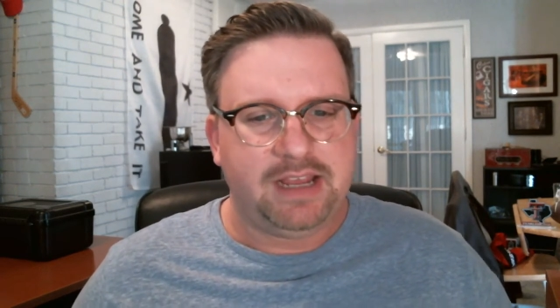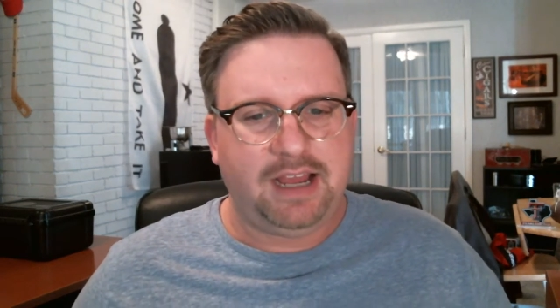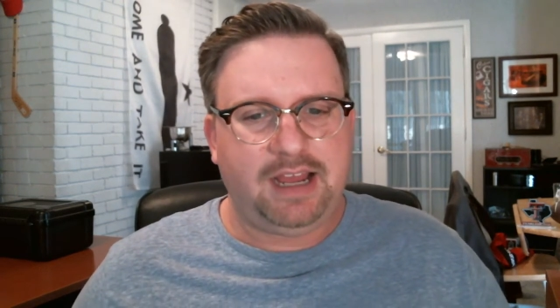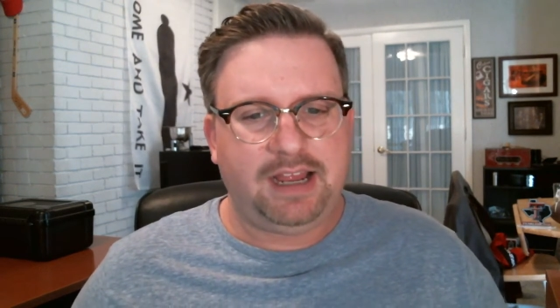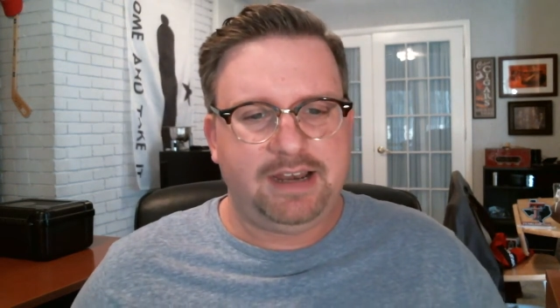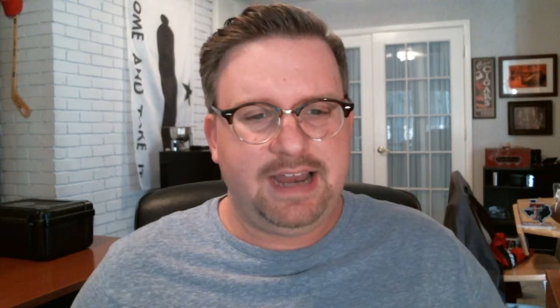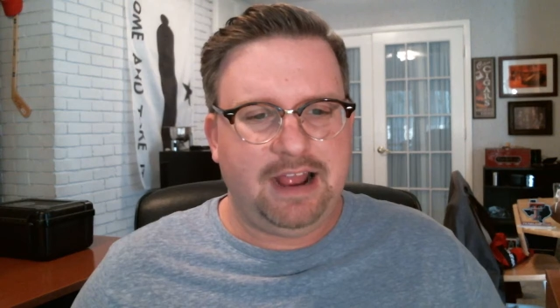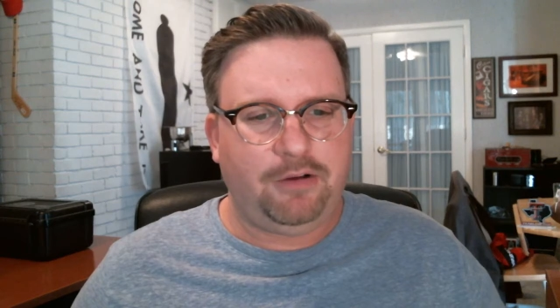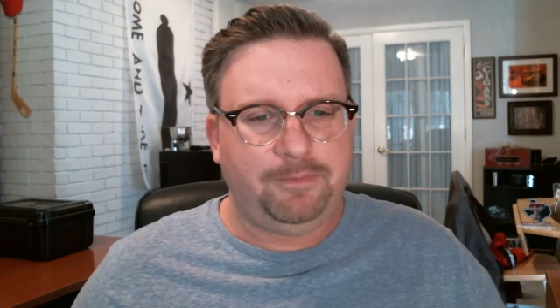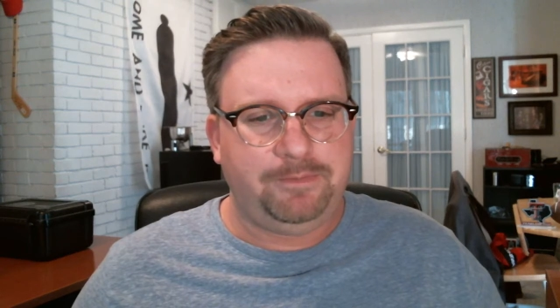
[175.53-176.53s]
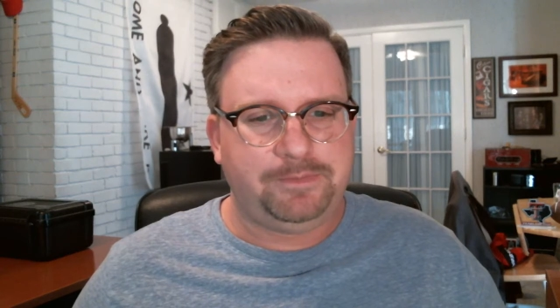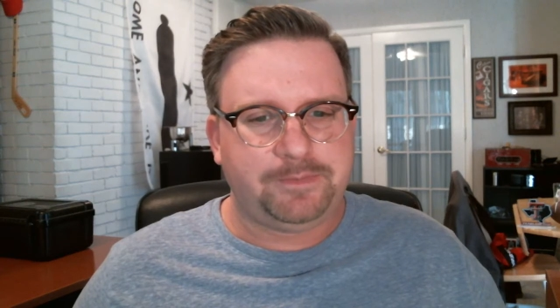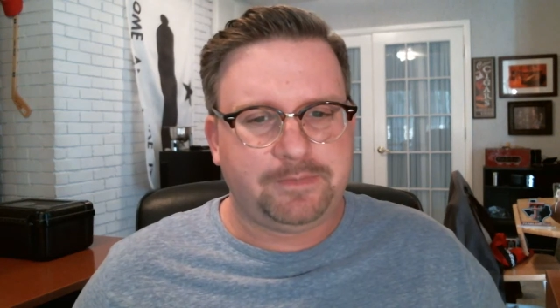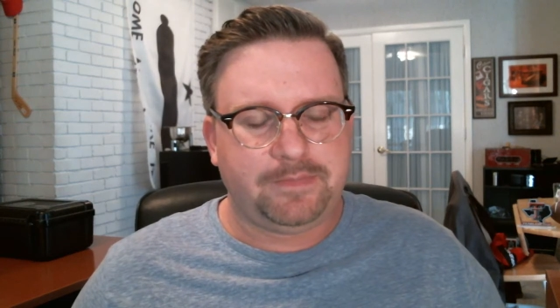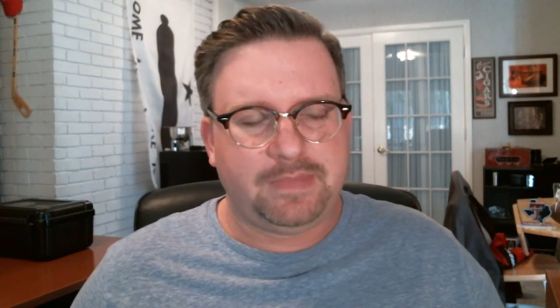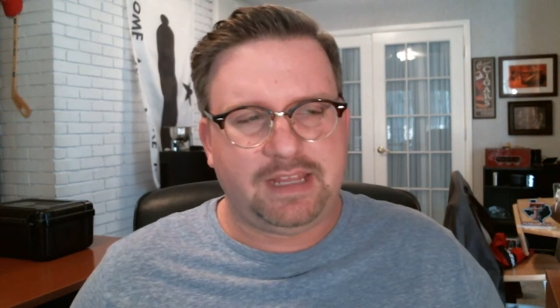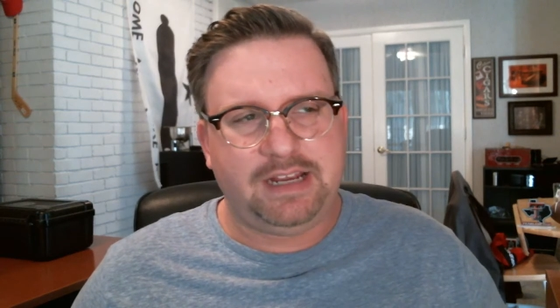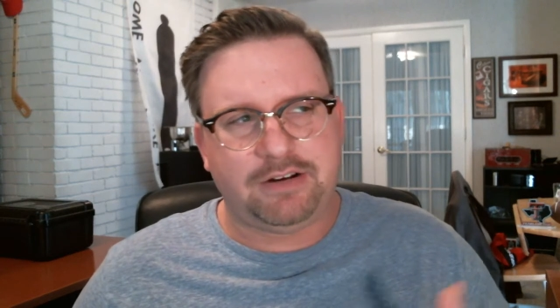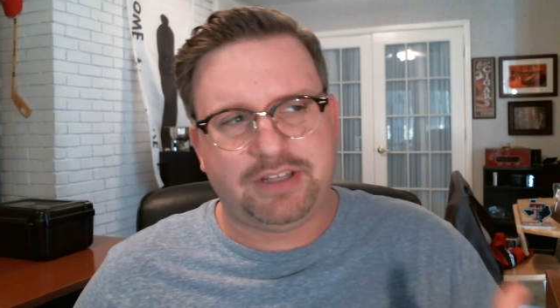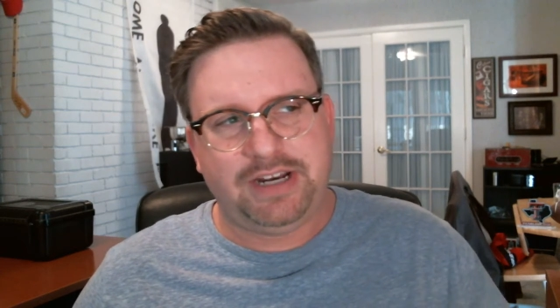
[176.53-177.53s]
Uh, now,
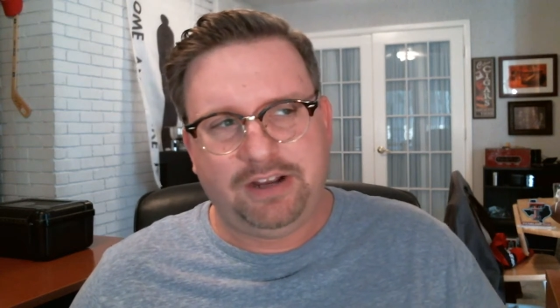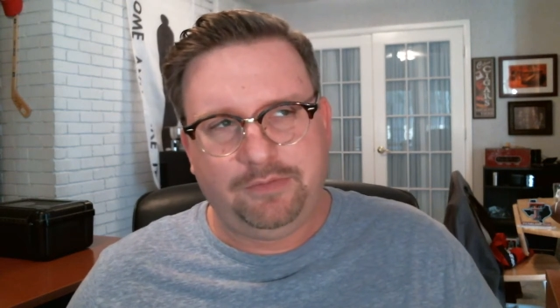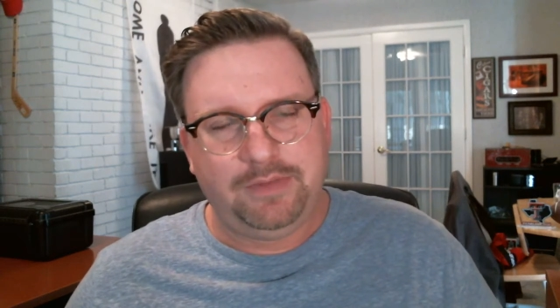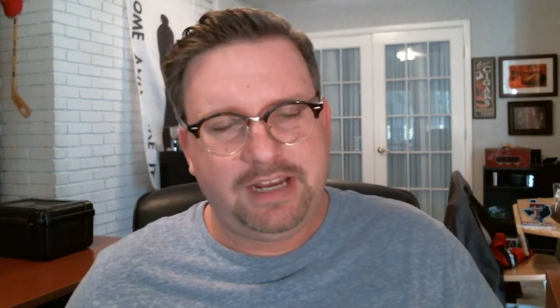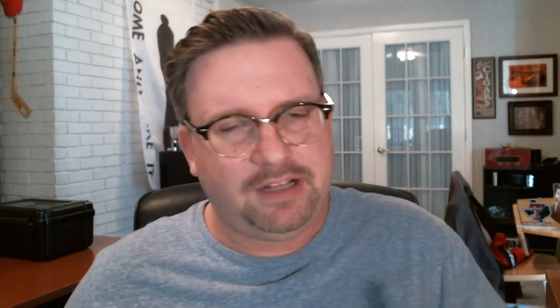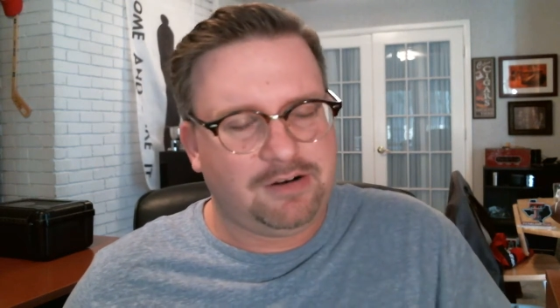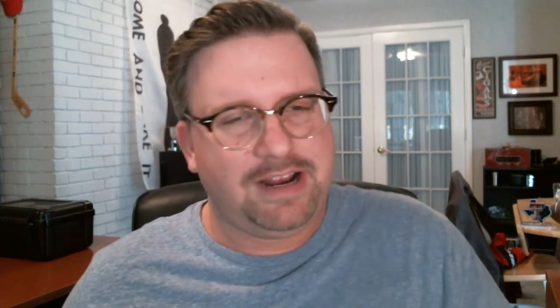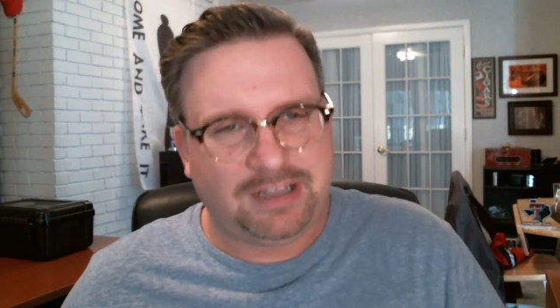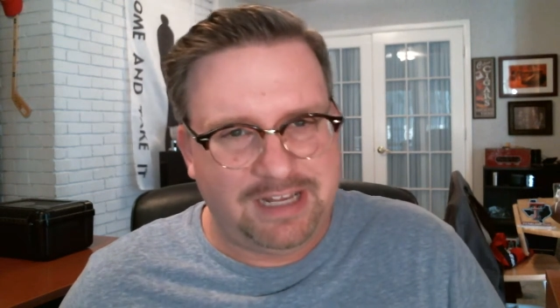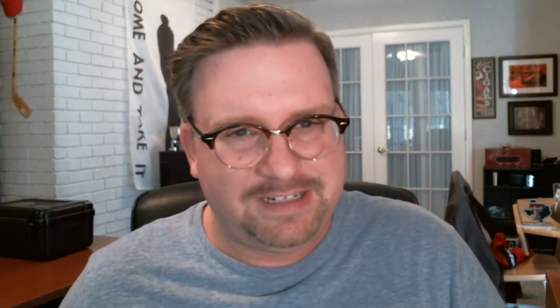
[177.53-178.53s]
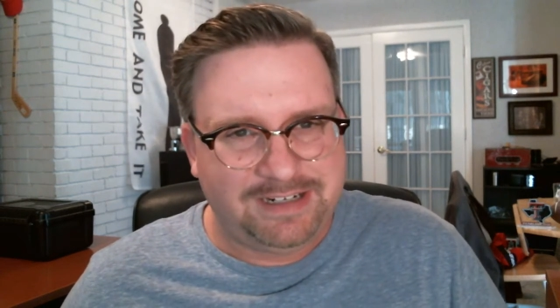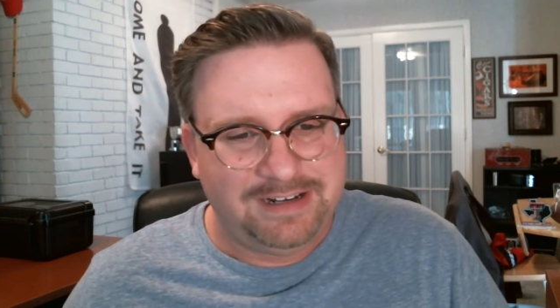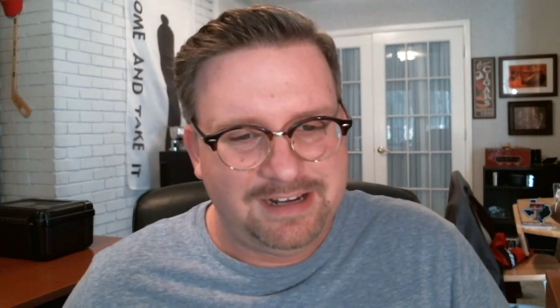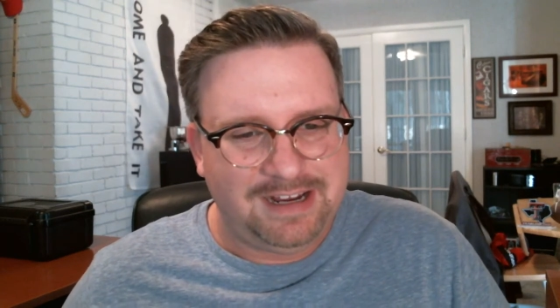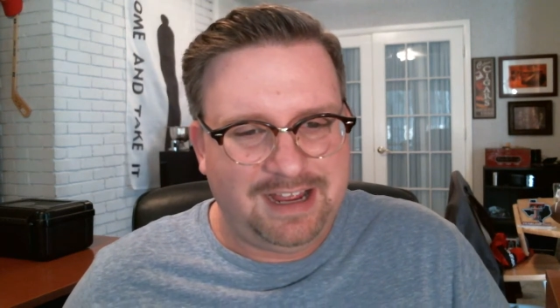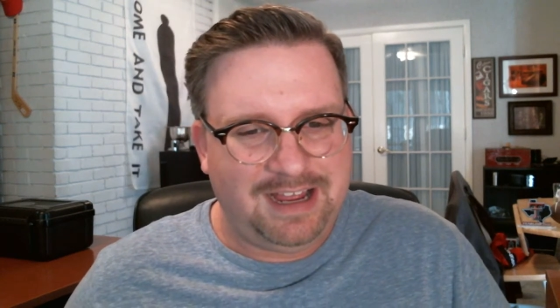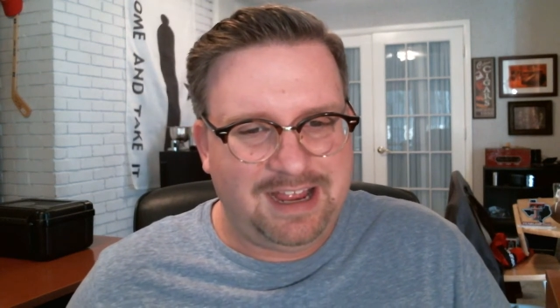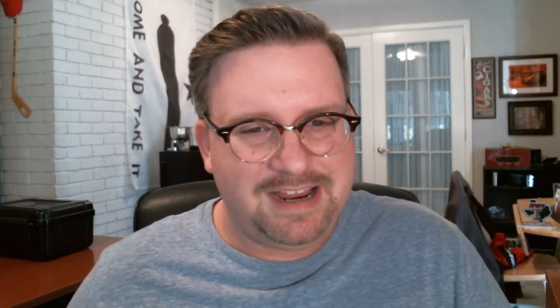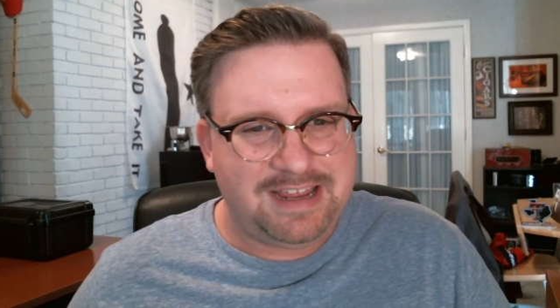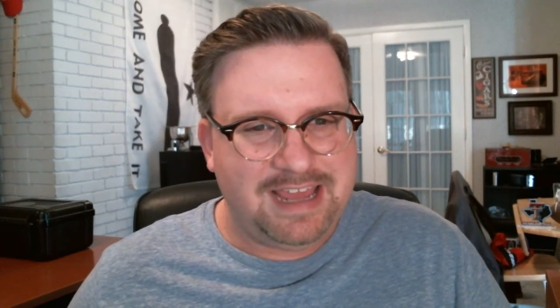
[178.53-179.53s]
here's the deal. Hillary Clinton
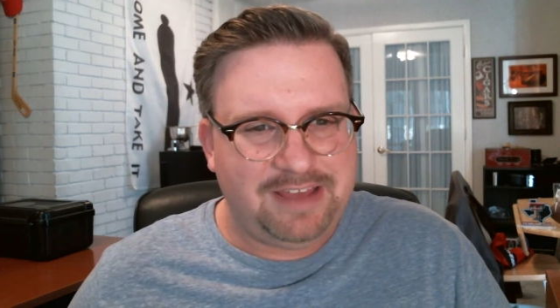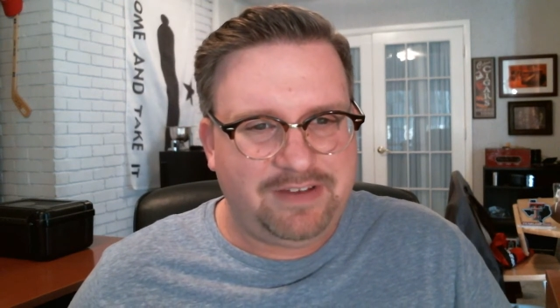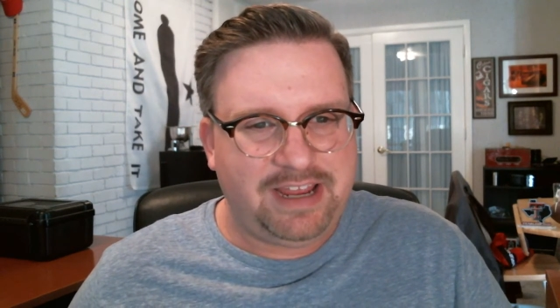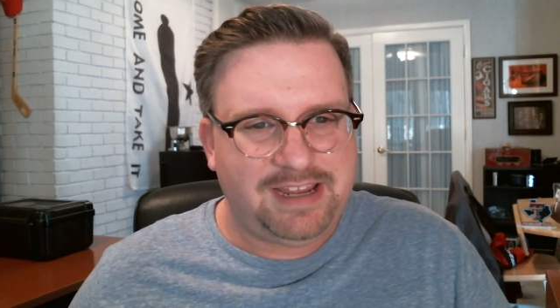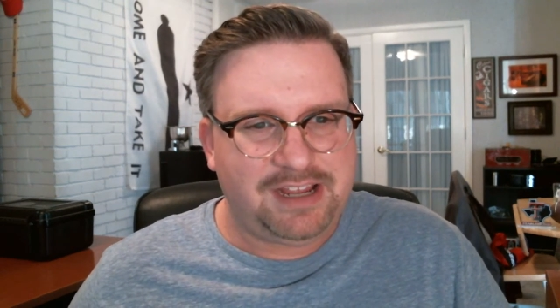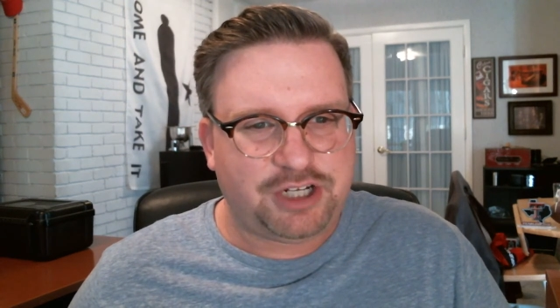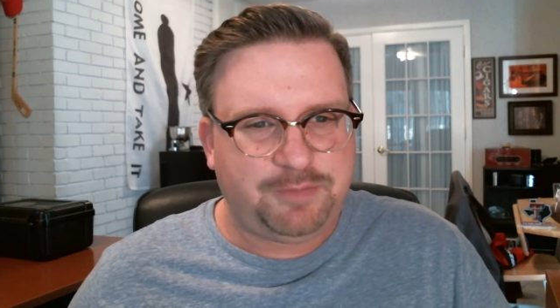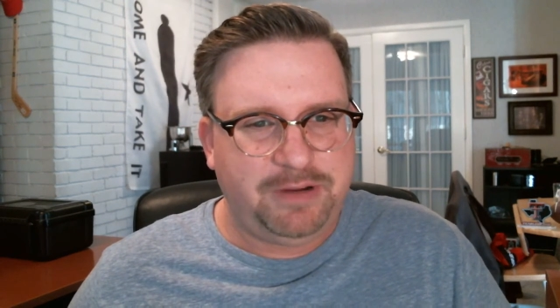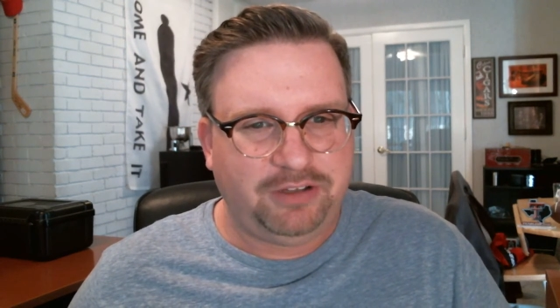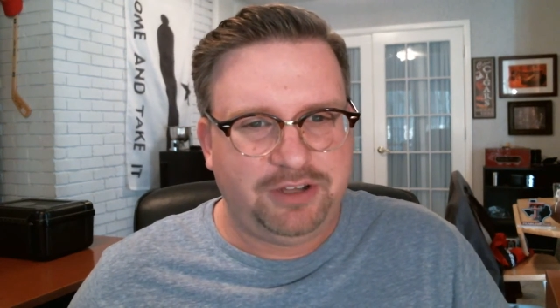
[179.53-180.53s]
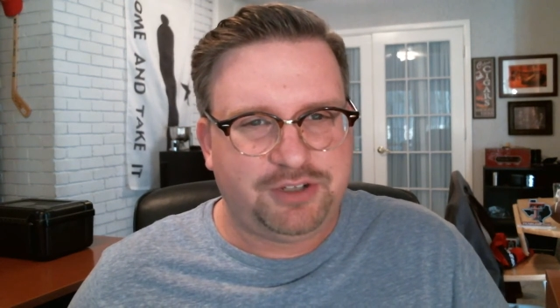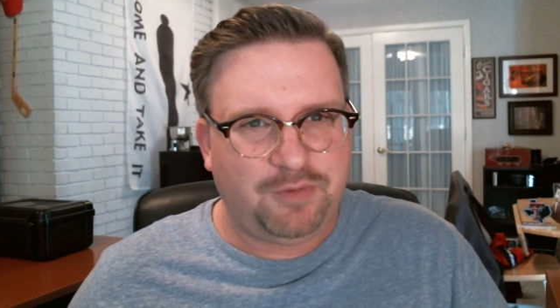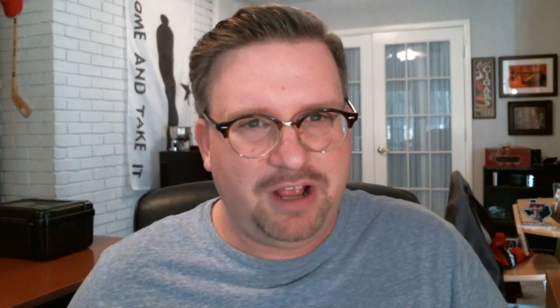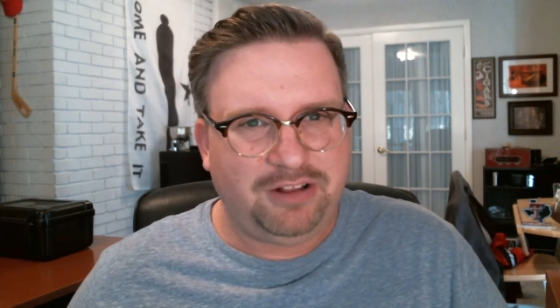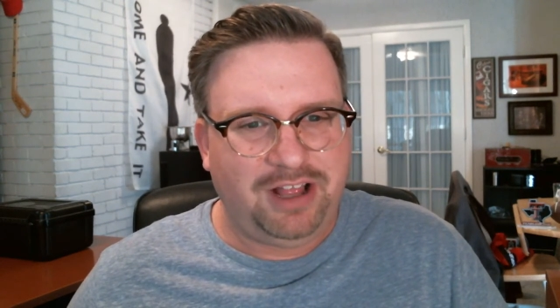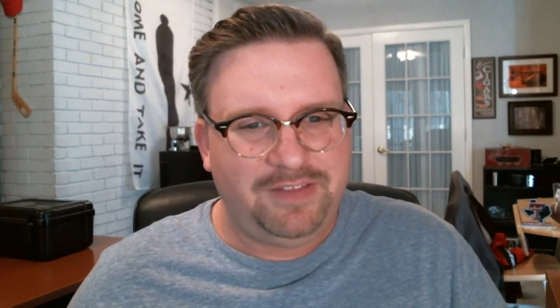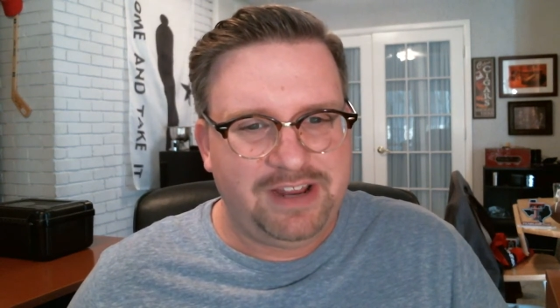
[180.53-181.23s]
uh, gave a uh, spiel as well on